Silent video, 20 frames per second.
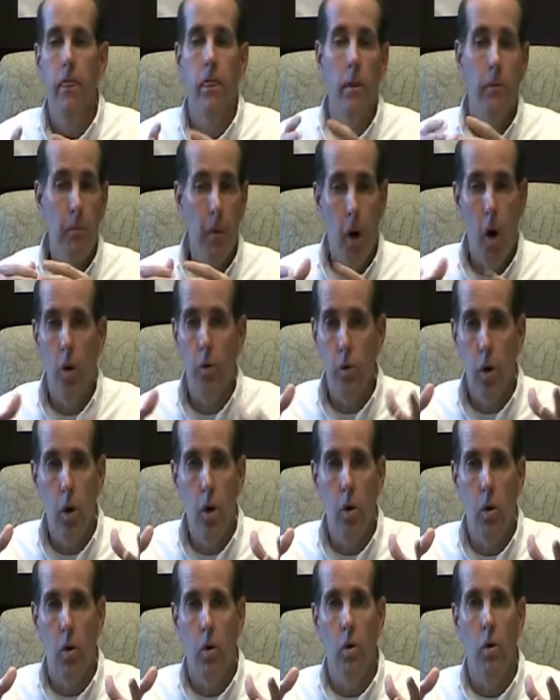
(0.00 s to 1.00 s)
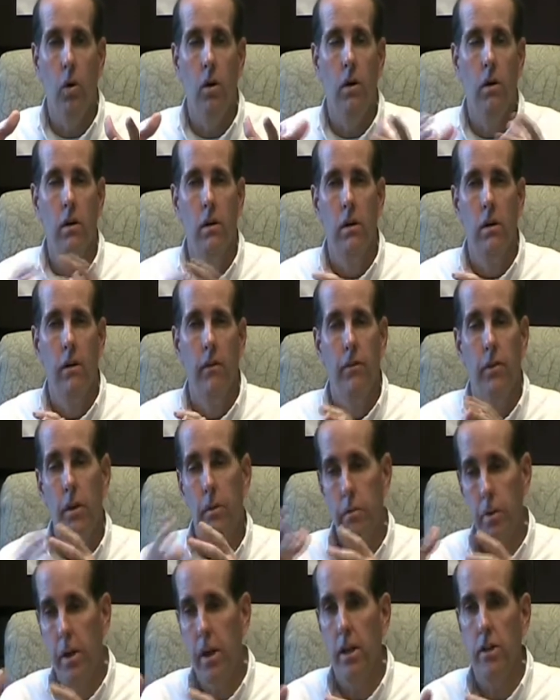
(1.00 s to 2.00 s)
the ball roll, the
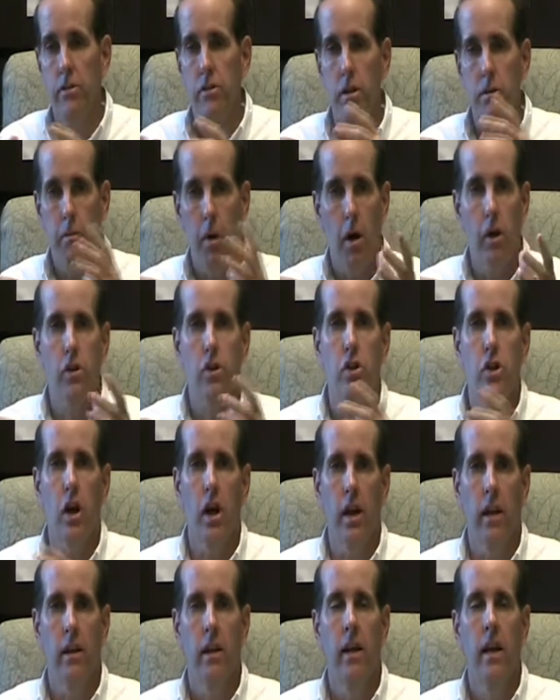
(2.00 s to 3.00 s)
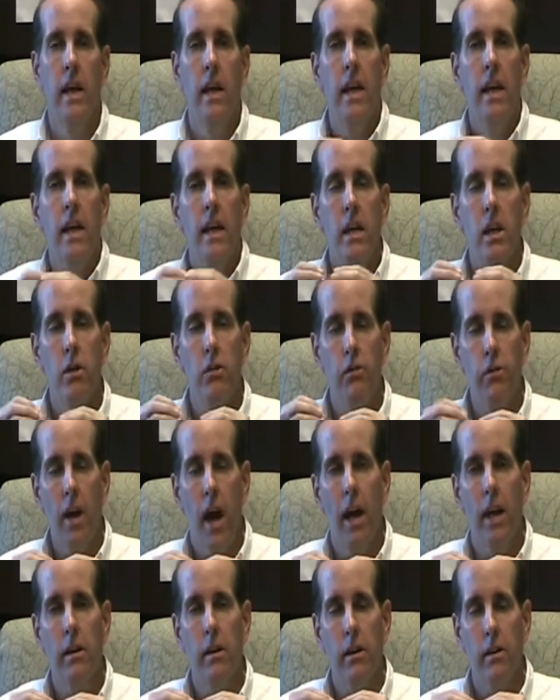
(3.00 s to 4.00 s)
pitch, the bunker shot. You've
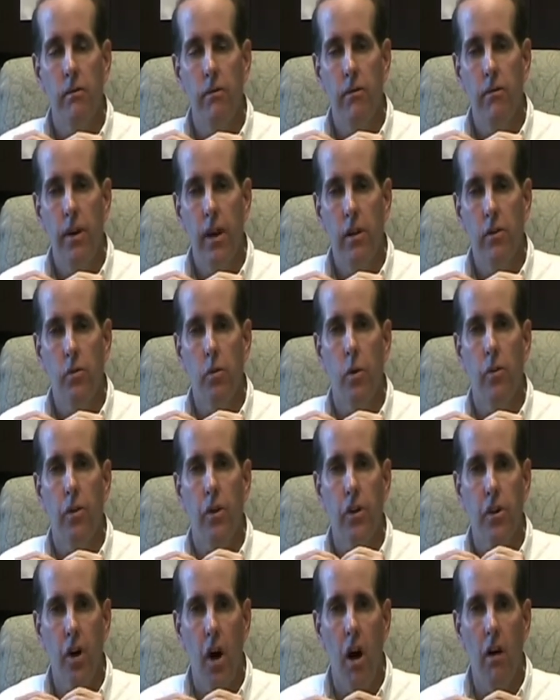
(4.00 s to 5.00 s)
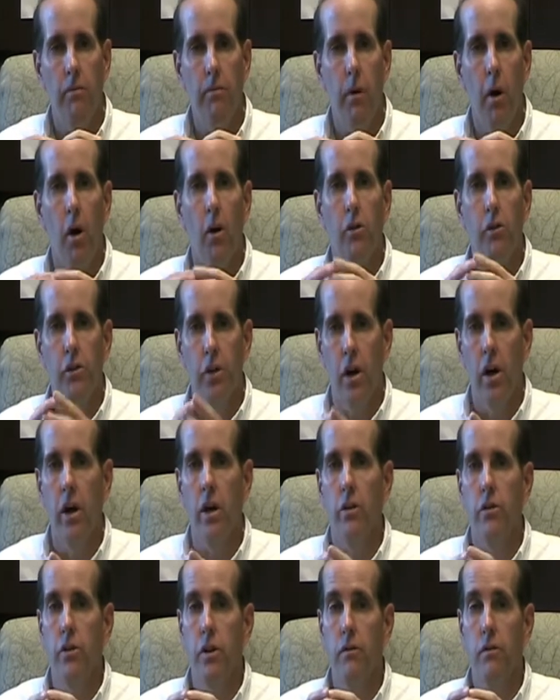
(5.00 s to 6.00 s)
got to fix what the golf ball
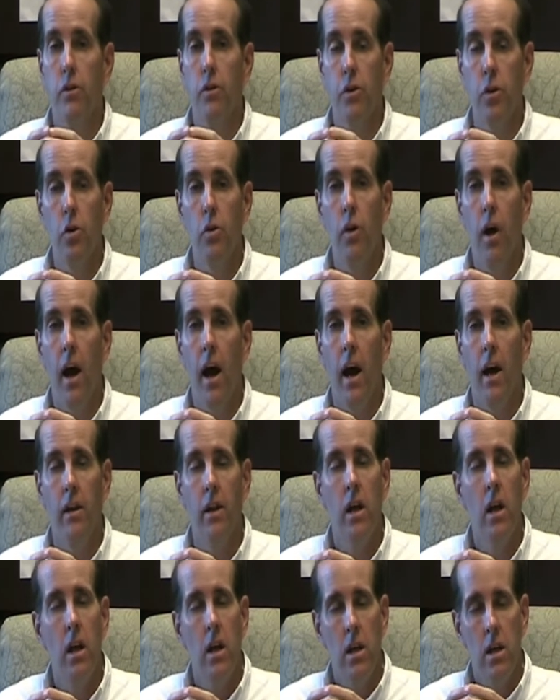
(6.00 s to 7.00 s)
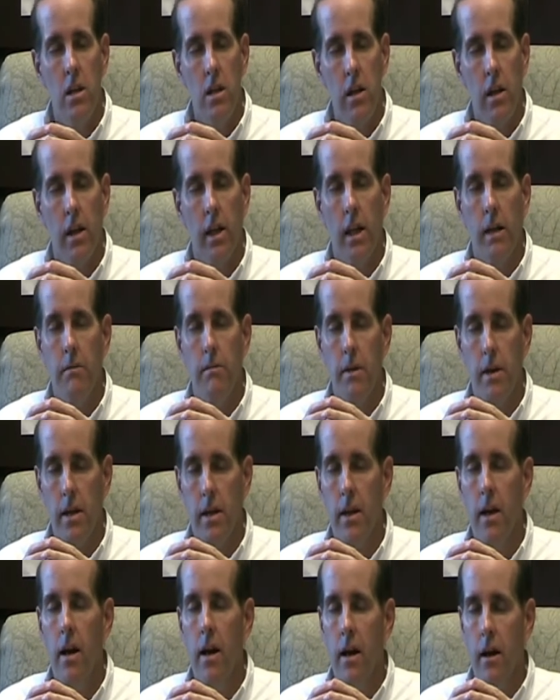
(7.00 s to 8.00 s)
does. If you do that, you're
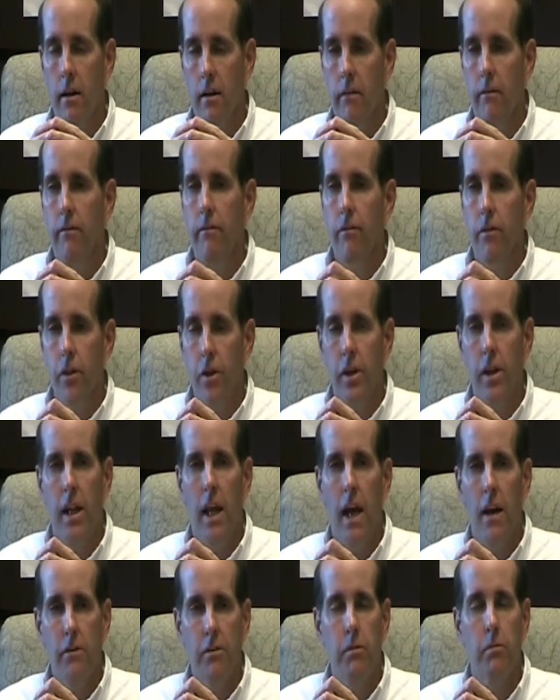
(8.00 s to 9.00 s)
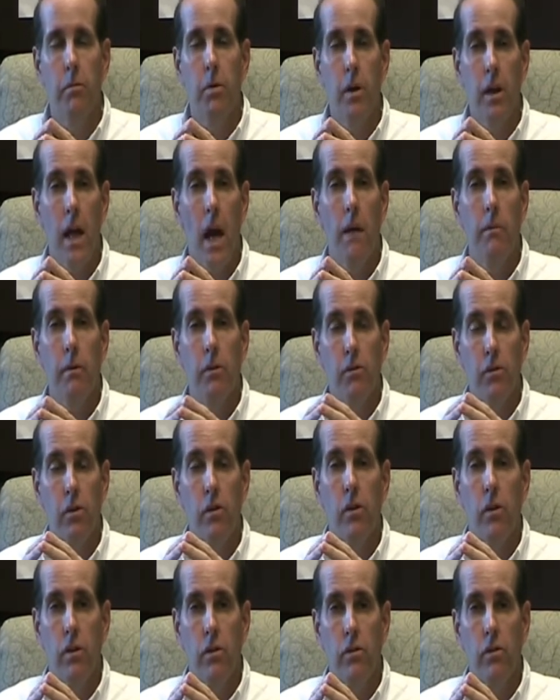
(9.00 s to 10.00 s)
going to have some pretty happy
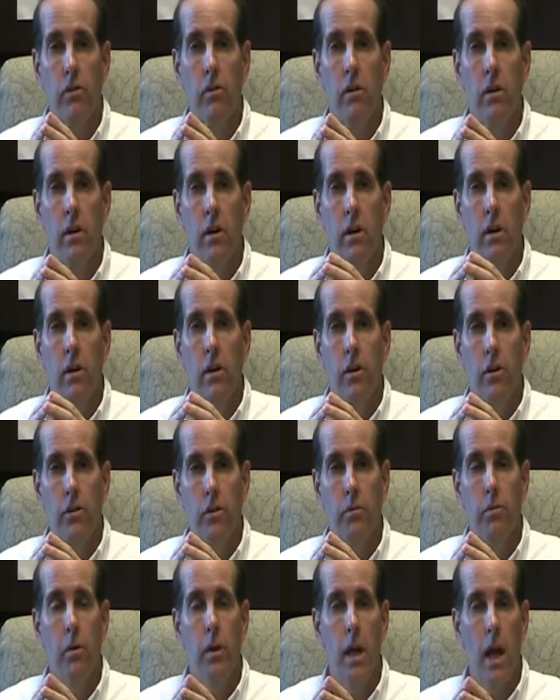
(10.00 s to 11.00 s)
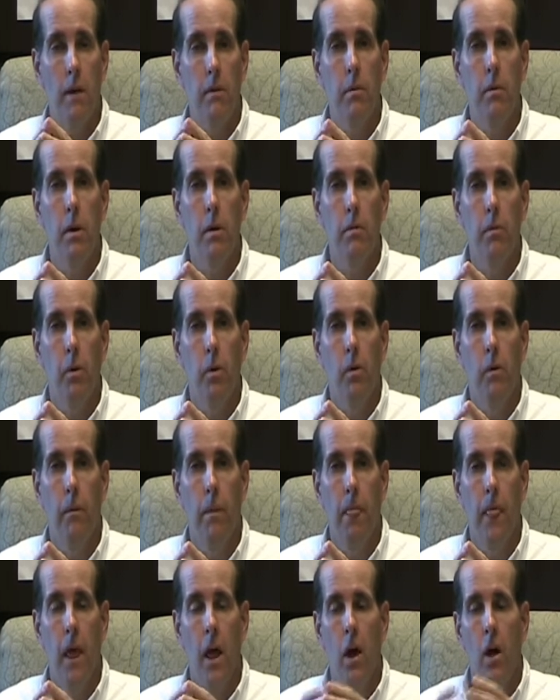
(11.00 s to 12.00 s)
students, some pretty happy people.
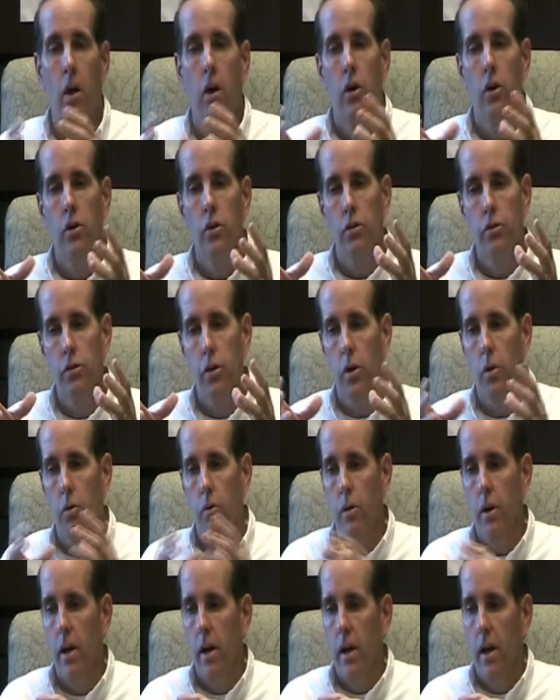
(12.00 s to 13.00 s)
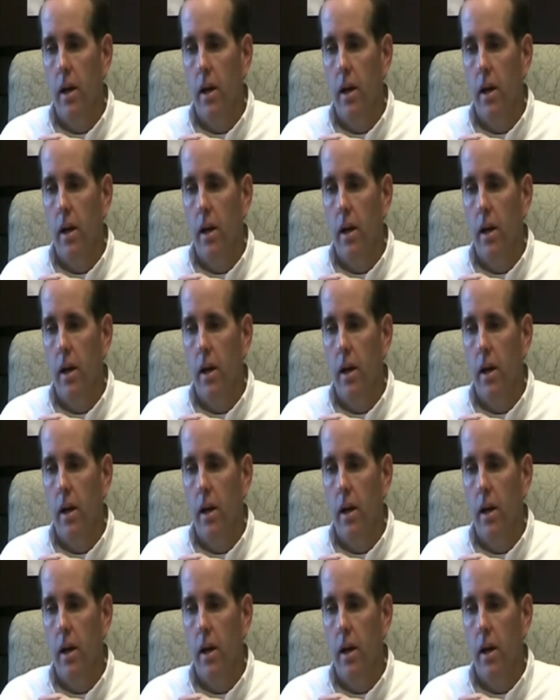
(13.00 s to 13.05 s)
So,